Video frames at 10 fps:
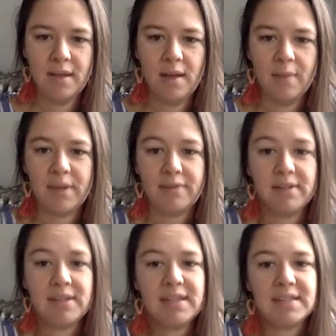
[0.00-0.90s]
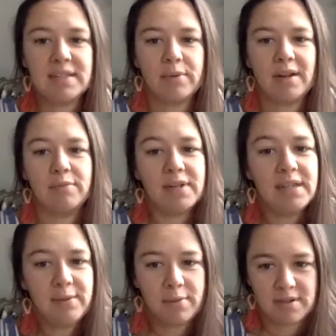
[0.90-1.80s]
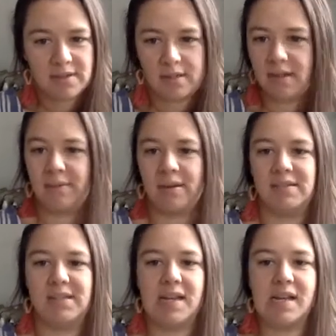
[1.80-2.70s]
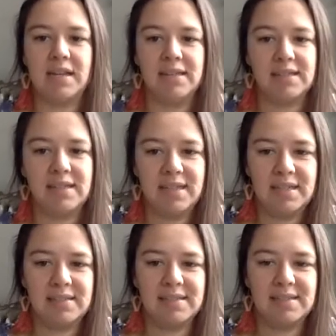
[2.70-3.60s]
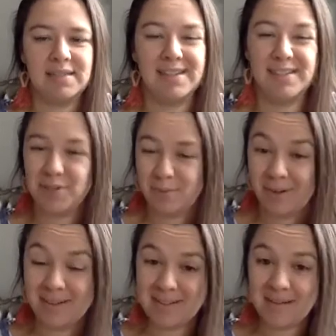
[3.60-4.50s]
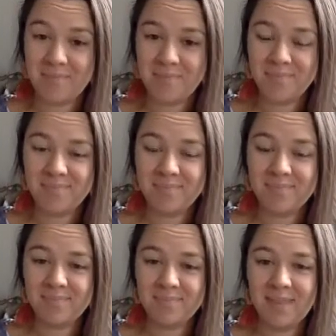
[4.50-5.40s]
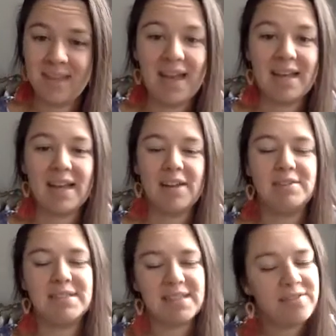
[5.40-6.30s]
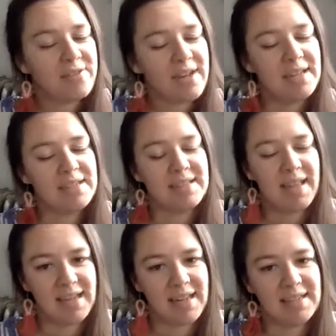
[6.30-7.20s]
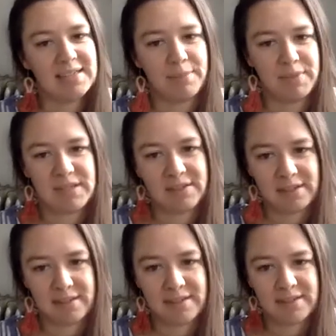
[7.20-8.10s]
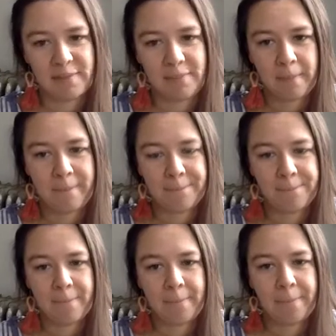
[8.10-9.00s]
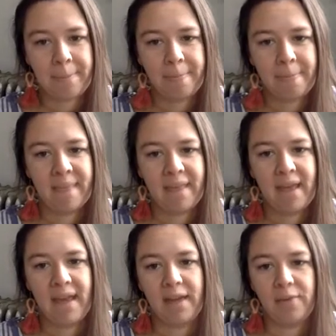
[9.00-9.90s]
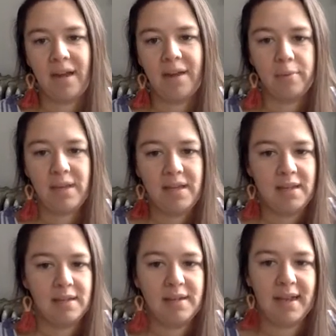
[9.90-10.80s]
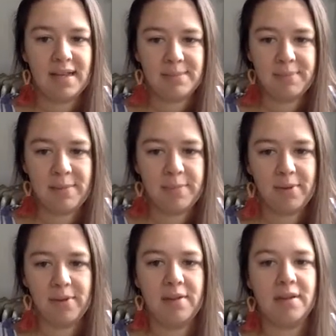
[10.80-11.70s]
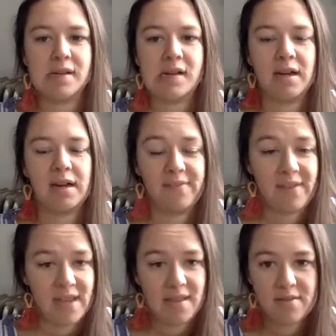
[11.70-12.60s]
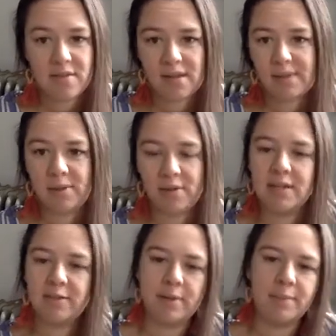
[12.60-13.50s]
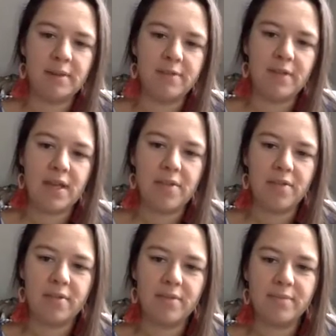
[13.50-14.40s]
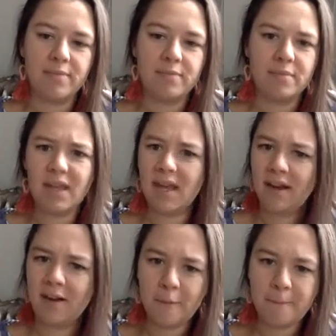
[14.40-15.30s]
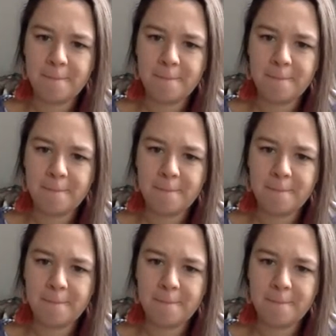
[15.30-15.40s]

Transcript: But I realized that what I really want to talk about today is consumerism and how different that is than materialism, and why we, as a people of faith, a community of people of faith, care.